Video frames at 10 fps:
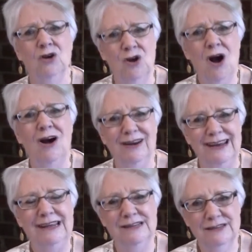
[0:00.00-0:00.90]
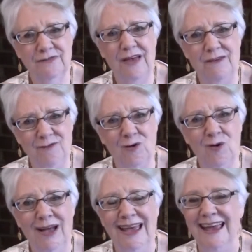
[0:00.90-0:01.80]
God is
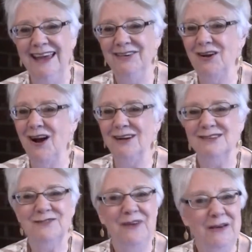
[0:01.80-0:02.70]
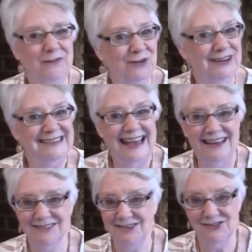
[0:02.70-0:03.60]
faithful. And God's faithfulness
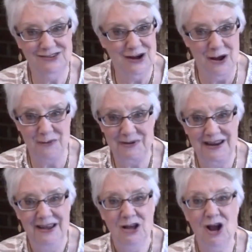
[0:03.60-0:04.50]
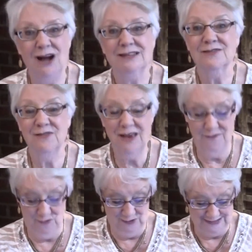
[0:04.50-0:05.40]
hasn't stopped. God's
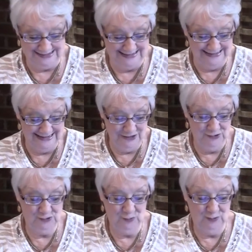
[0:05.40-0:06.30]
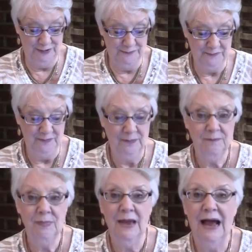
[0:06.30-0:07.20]
faithfulness continues on.
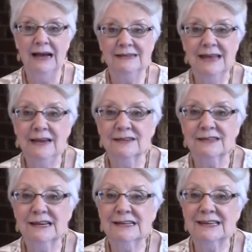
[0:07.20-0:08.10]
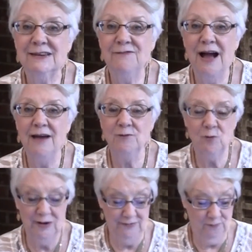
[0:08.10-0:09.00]
Isaiah
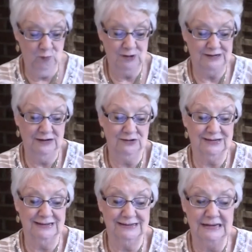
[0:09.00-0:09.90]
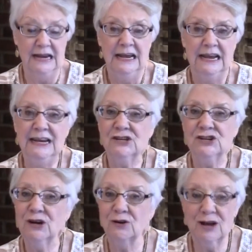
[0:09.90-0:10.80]
65:24 tells us, "It shall